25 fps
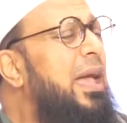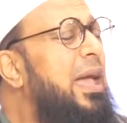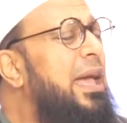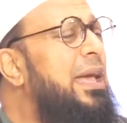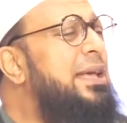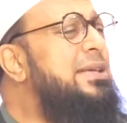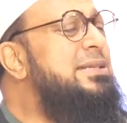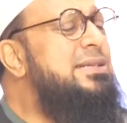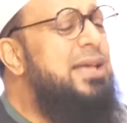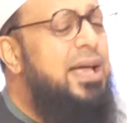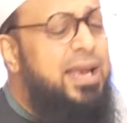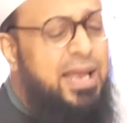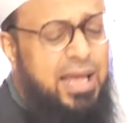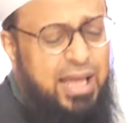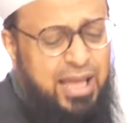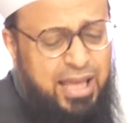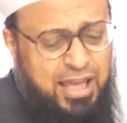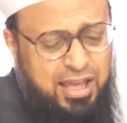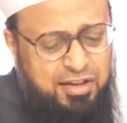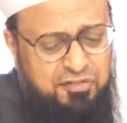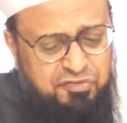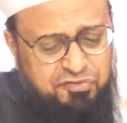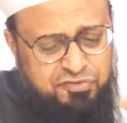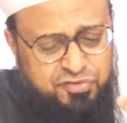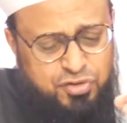Is that
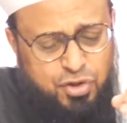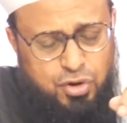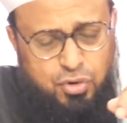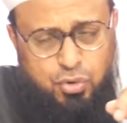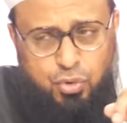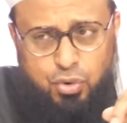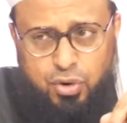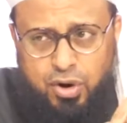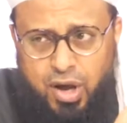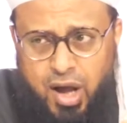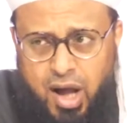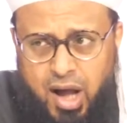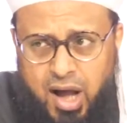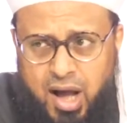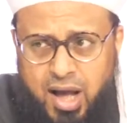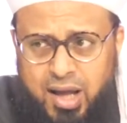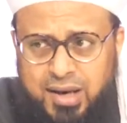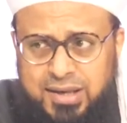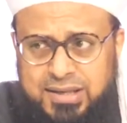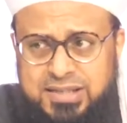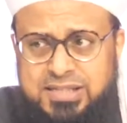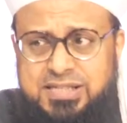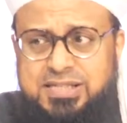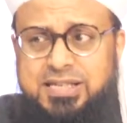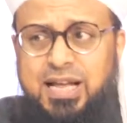if the
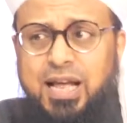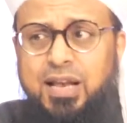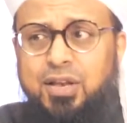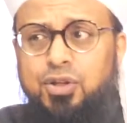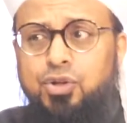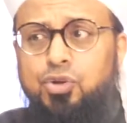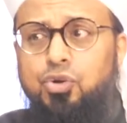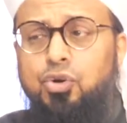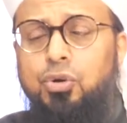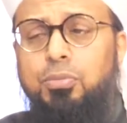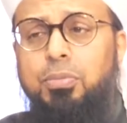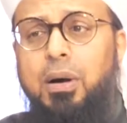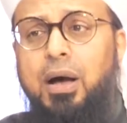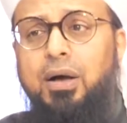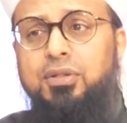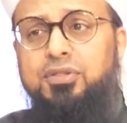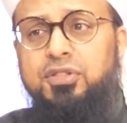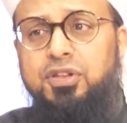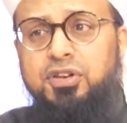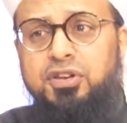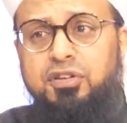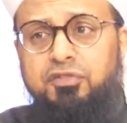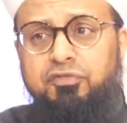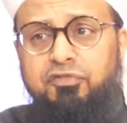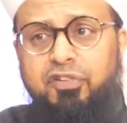Quran is telling you
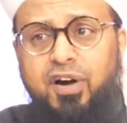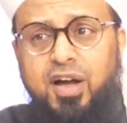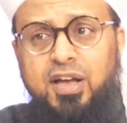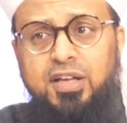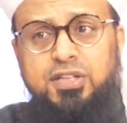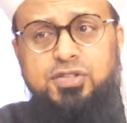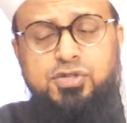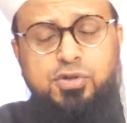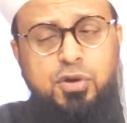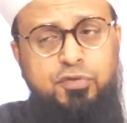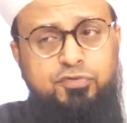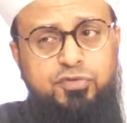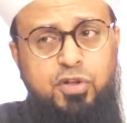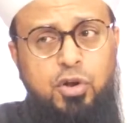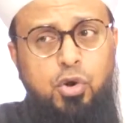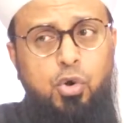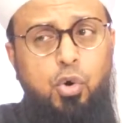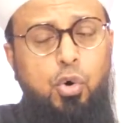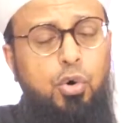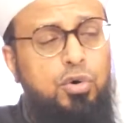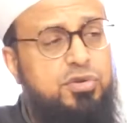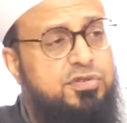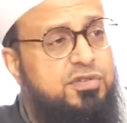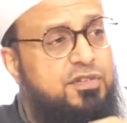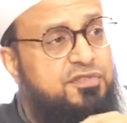about the defiance of the
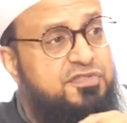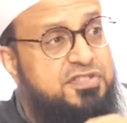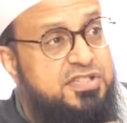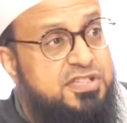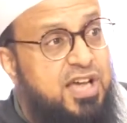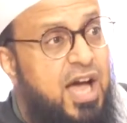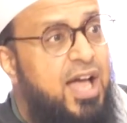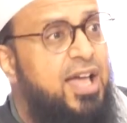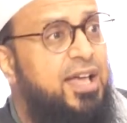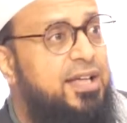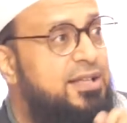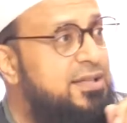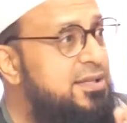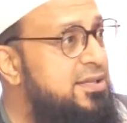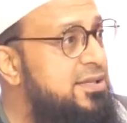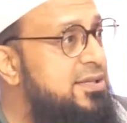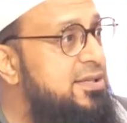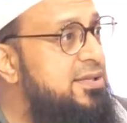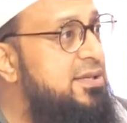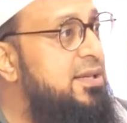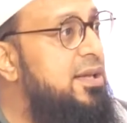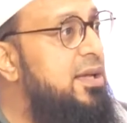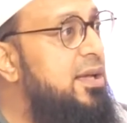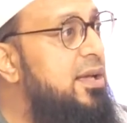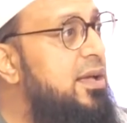laws of
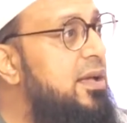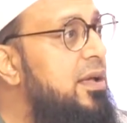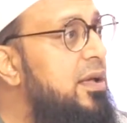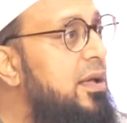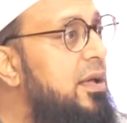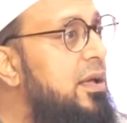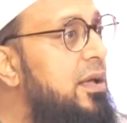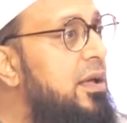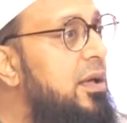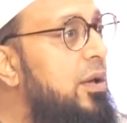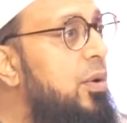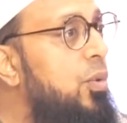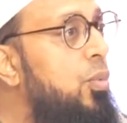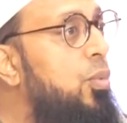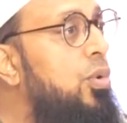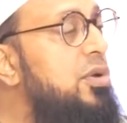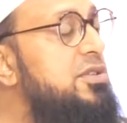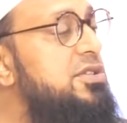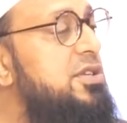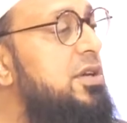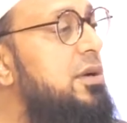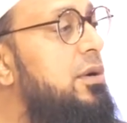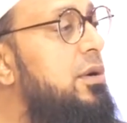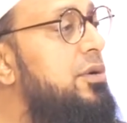science, what's it